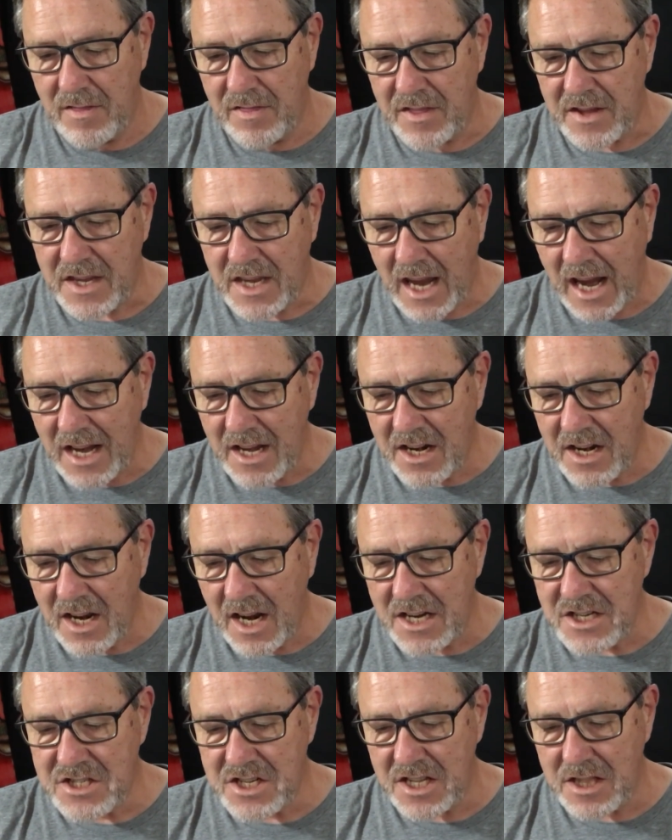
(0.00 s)
The
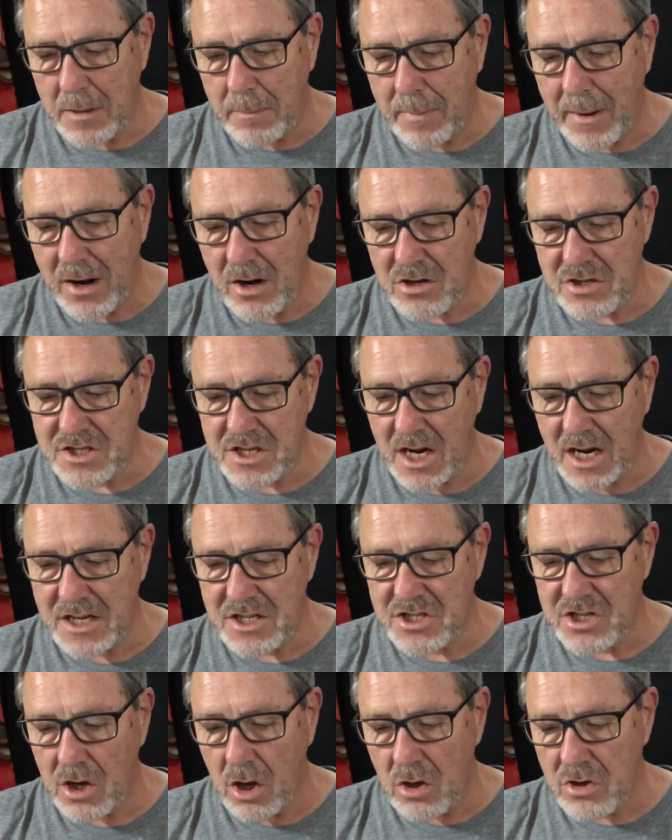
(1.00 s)
Canaanites and the
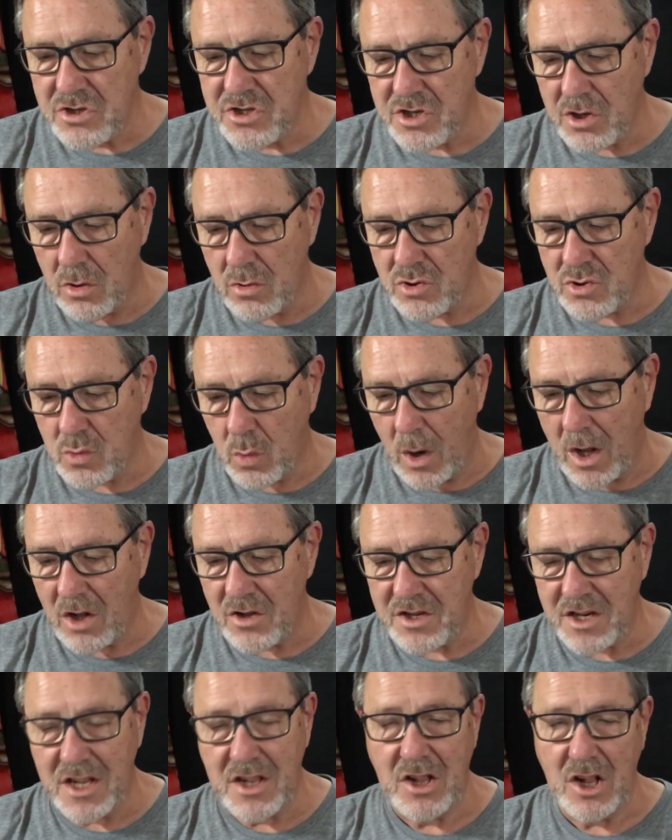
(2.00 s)
Perizzites also
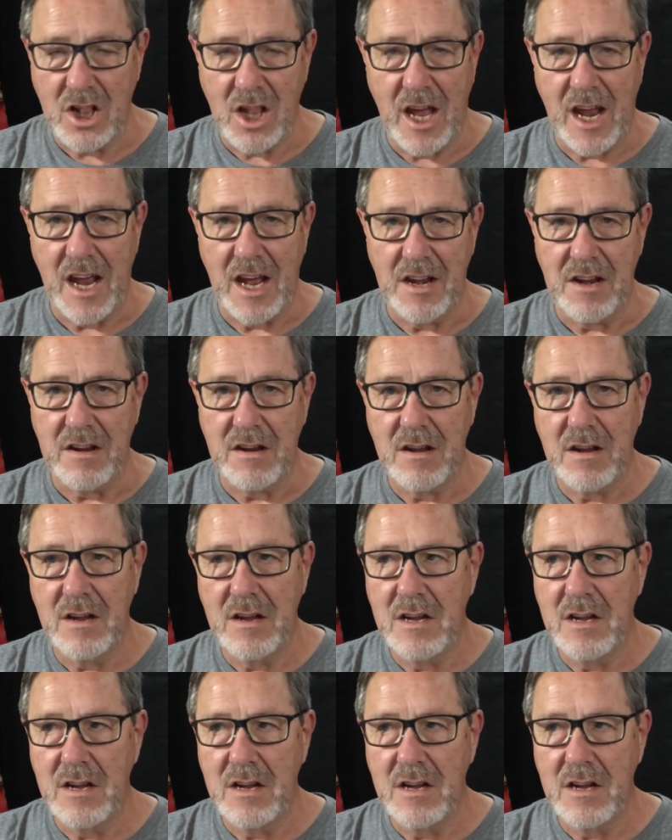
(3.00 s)
dwelt in the land.